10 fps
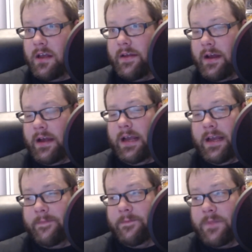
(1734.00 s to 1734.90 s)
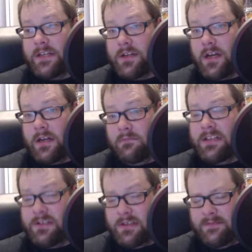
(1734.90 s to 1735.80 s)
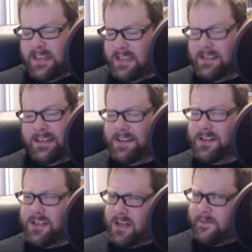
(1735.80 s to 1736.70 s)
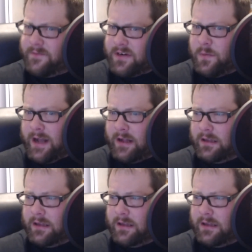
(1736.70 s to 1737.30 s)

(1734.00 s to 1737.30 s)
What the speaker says: and it's just done very well.